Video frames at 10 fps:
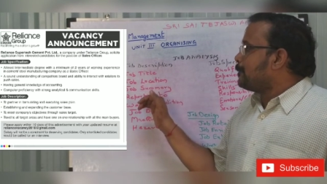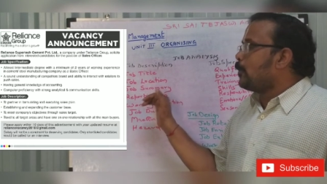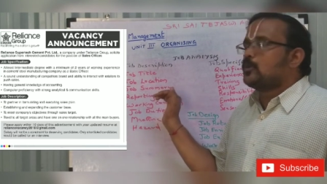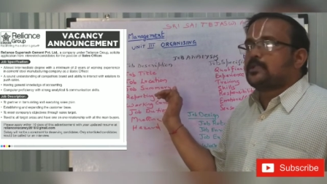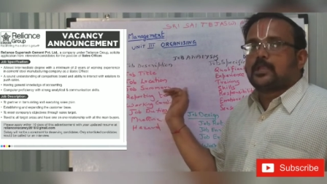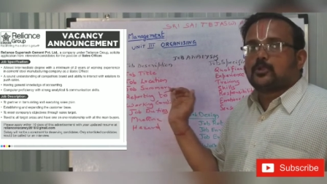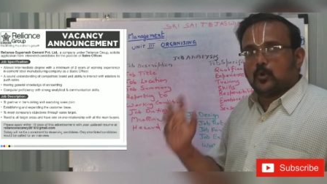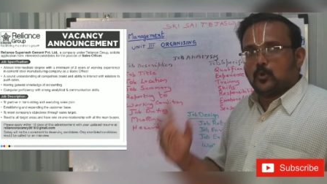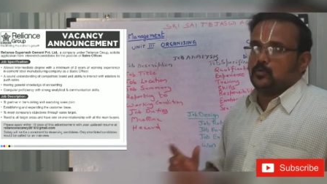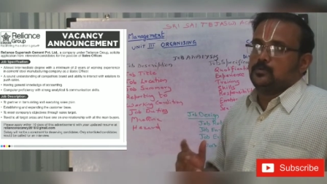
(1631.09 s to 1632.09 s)

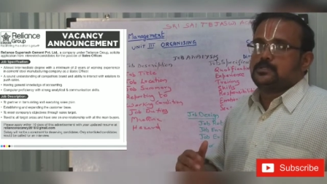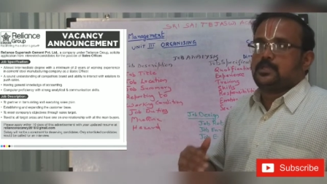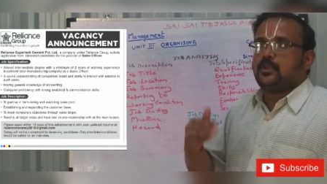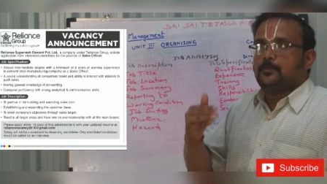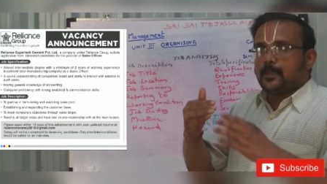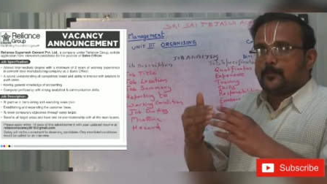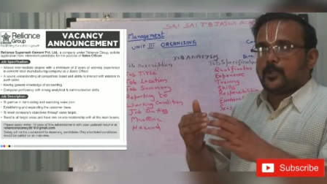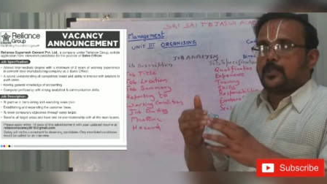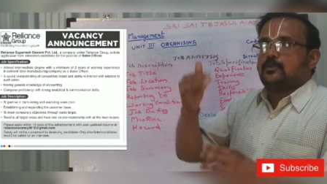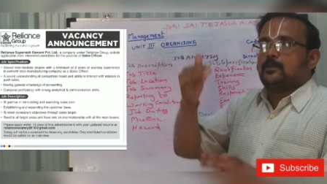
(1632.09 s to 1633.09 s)
Reporting to, he will be
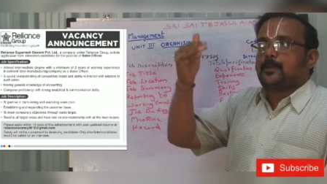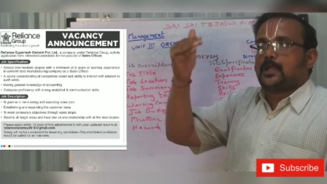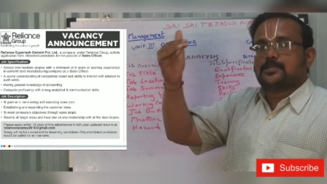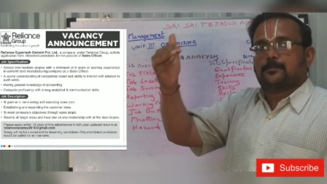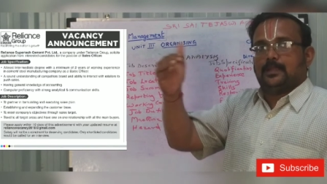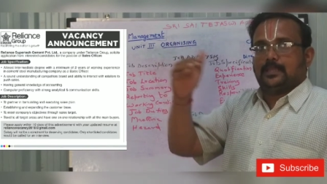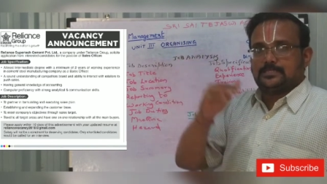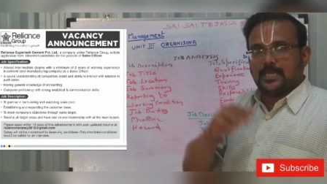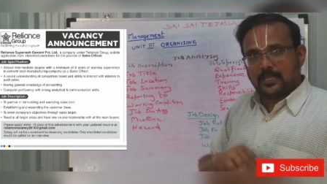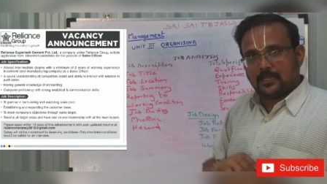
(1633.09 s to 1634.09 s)
reporting to the project
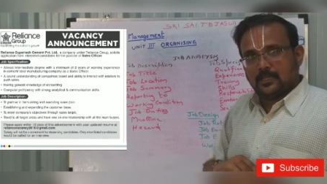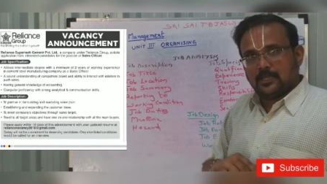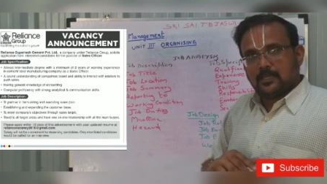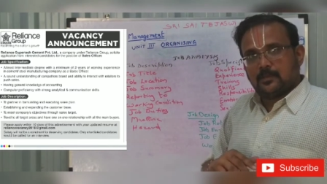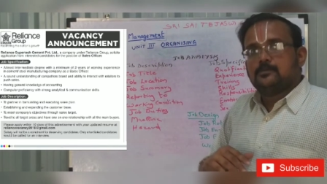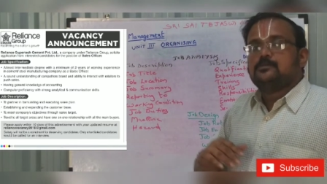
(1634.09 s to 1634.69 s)
manager,